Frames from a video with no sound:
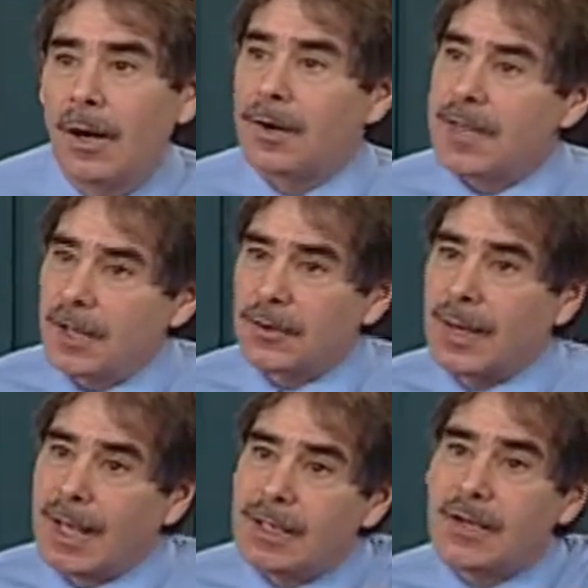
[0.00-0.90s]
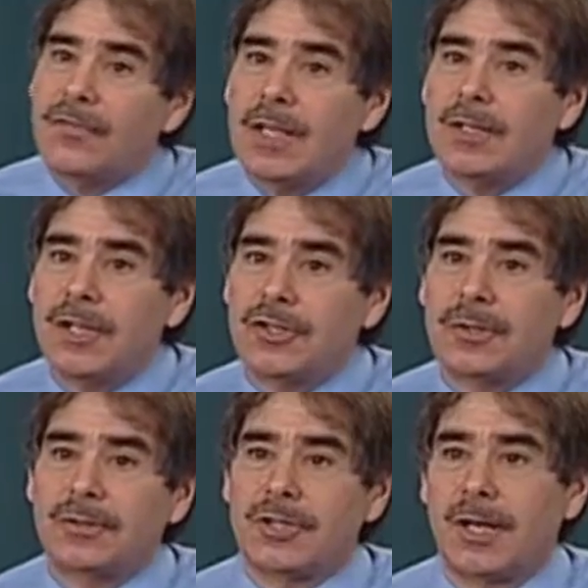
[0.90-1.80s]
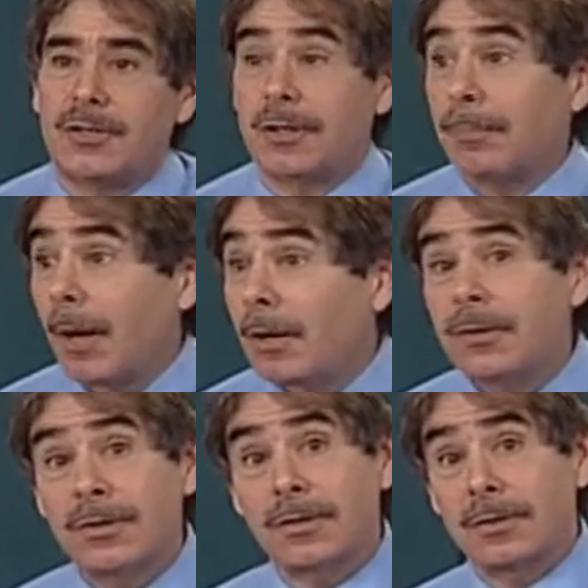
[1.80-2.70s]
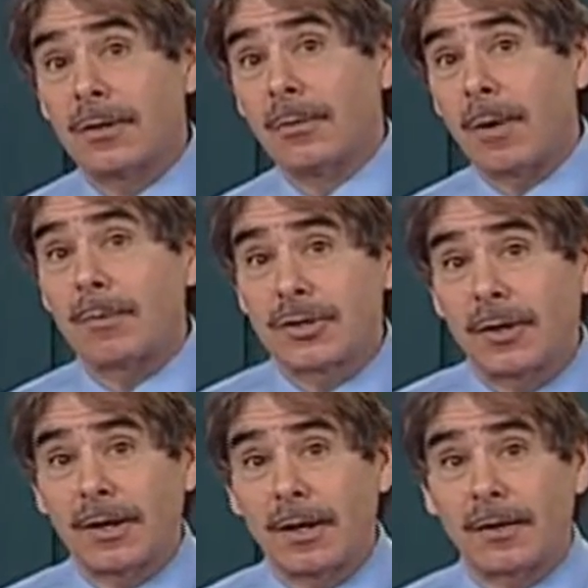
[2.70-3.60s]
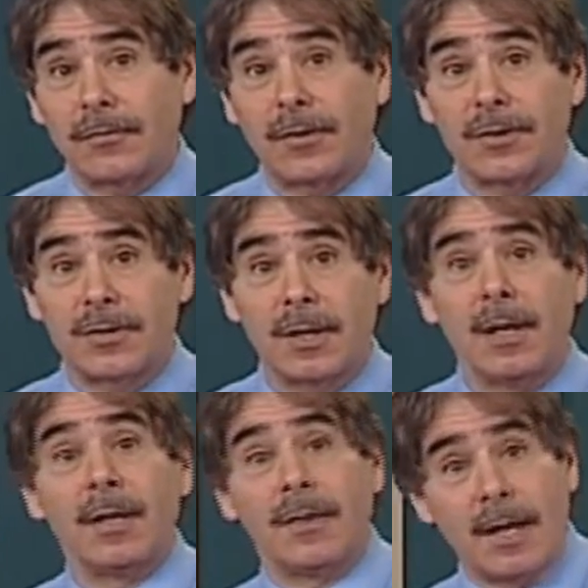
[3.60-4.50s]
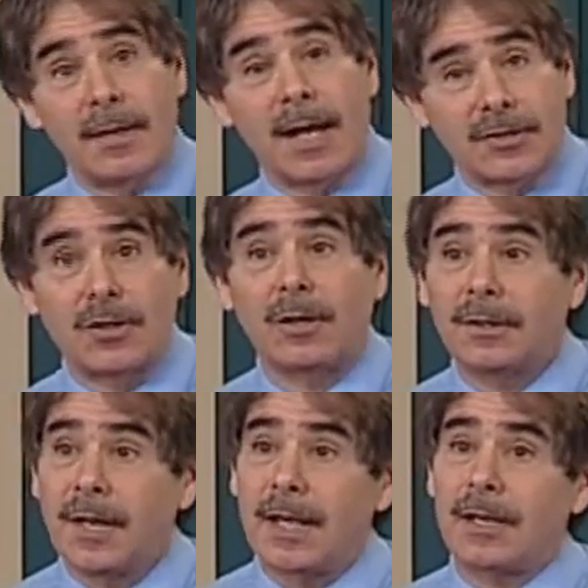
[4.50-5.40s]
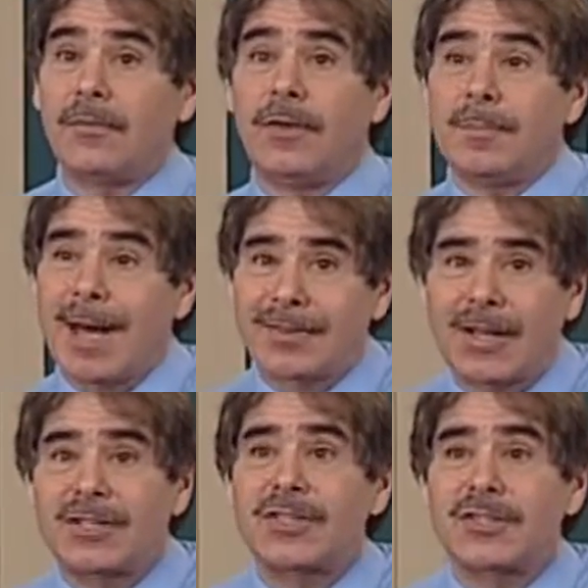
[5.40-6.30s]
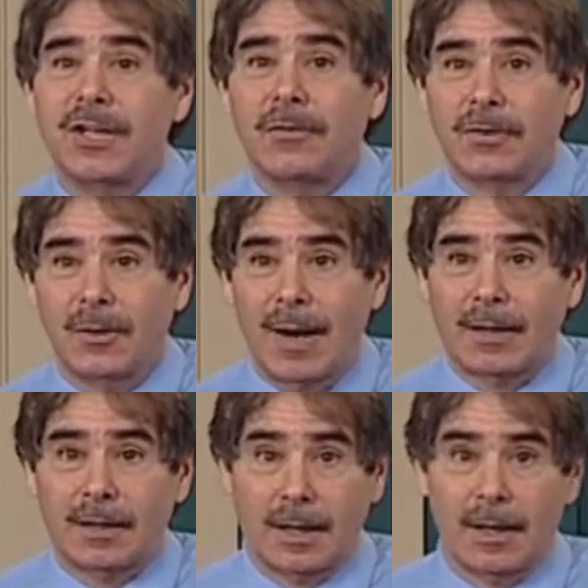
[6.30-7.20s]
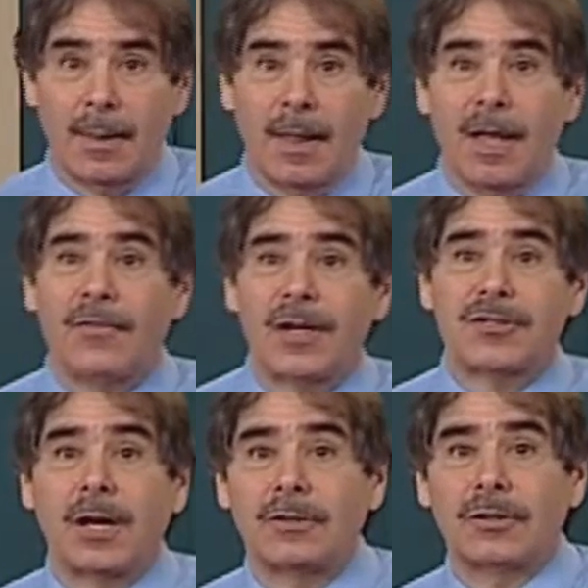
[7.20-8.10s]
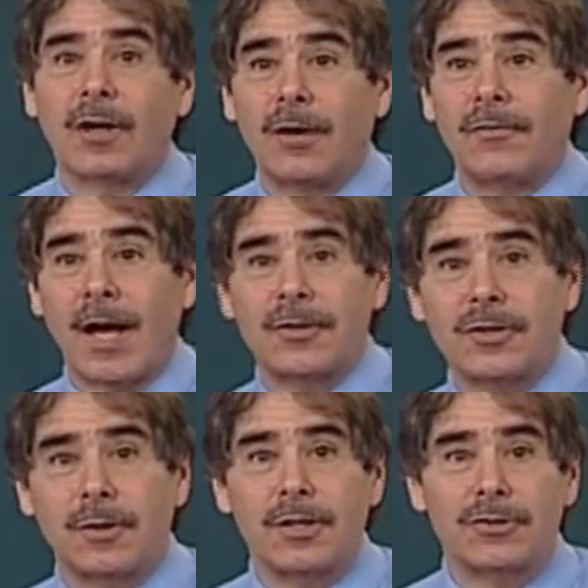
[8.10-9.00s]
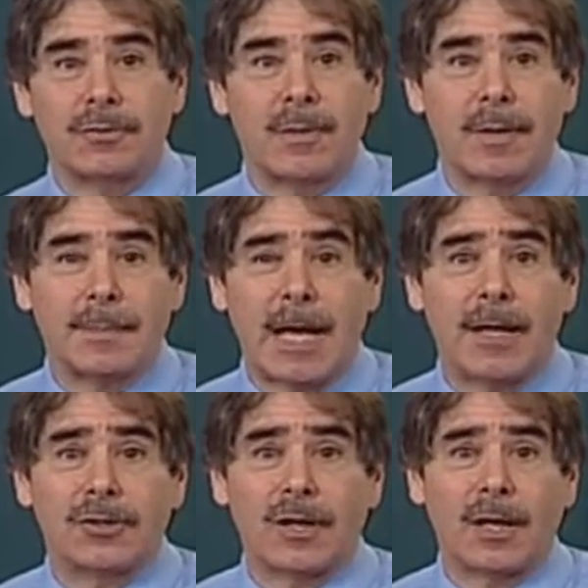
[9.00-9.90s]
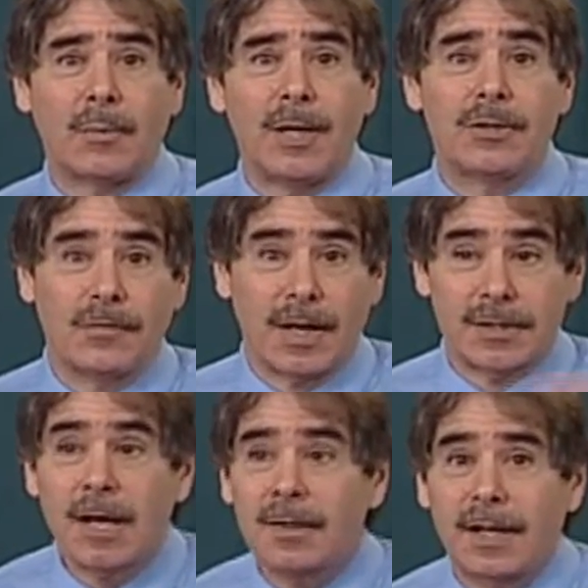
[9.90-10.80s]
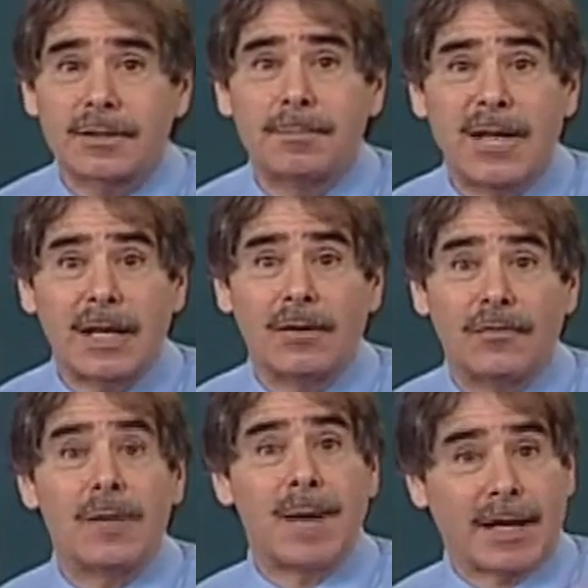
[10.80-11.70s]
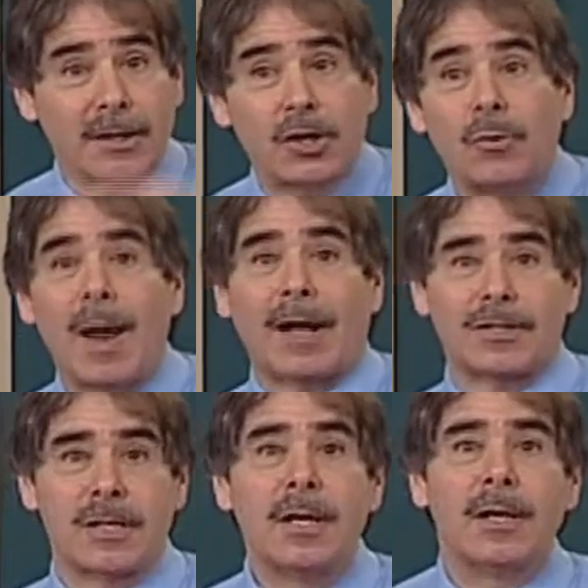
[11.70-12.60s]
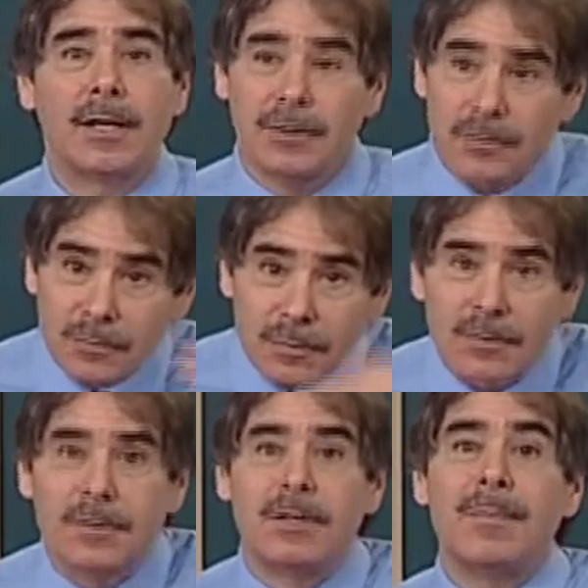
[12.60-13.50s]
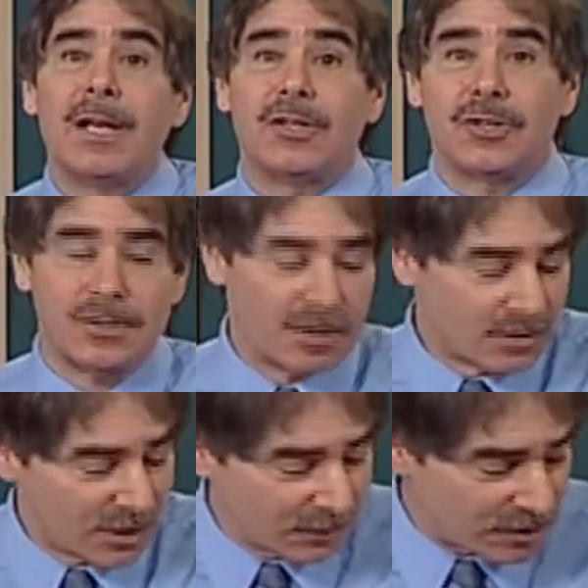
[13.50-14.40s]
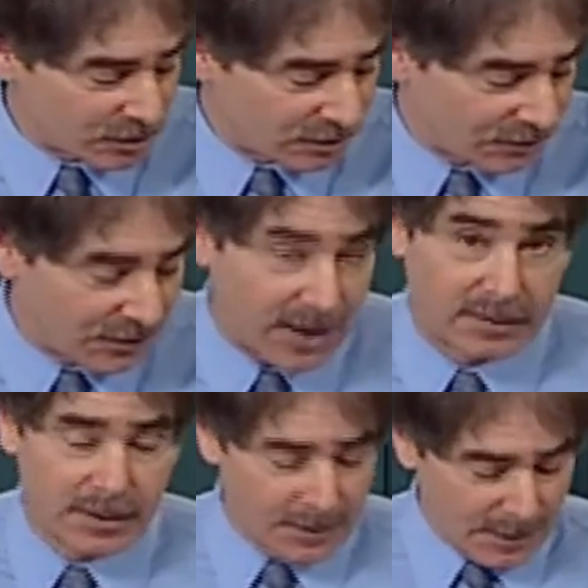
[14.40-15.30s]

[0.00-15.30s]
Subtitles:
On the other hand, if the additional change opposes what was going on at first, then that's called a negative feedback. That's the self-correcting. If I start to talk faster and you scream at me, hey, you're talking way too fast, that's a negative feedback. It corrects, it diminishes the original effect.